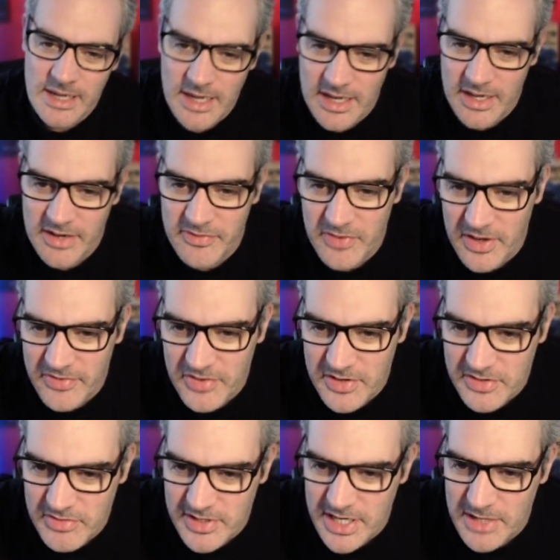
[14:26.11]

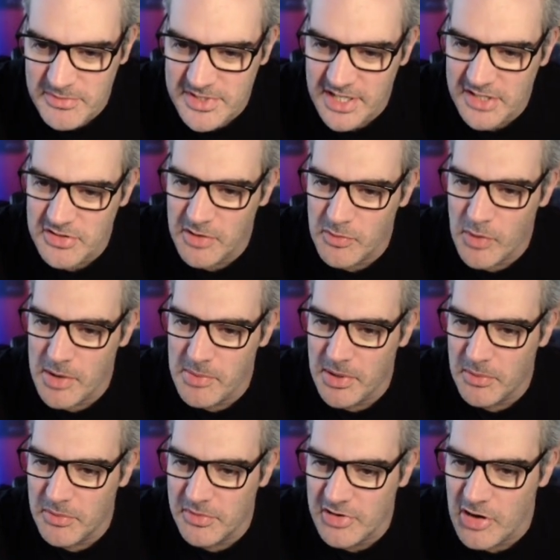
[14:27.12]
533 named second track
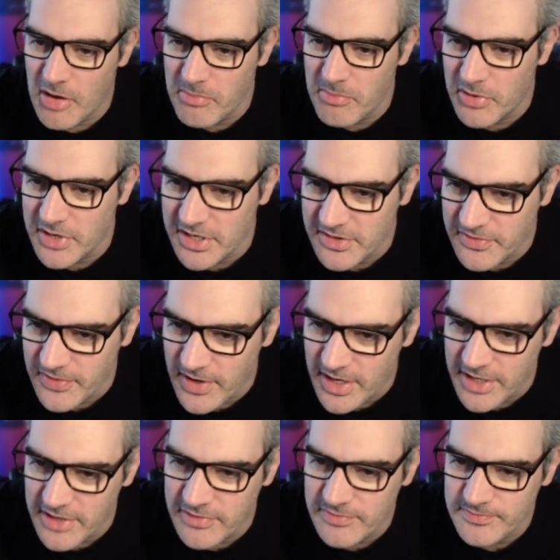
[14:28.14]
Wipeout was Carbonis
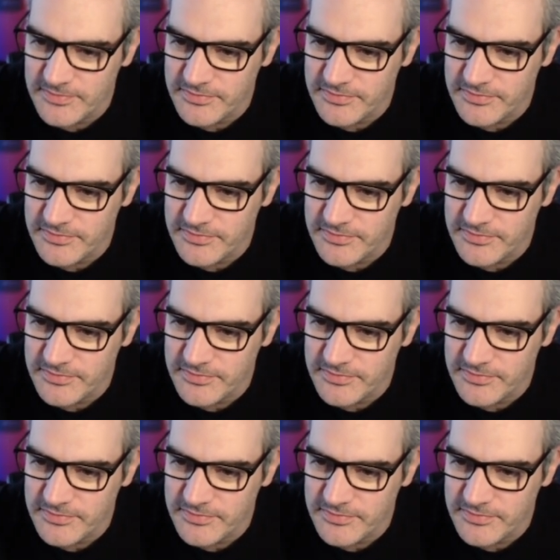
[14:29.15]
5.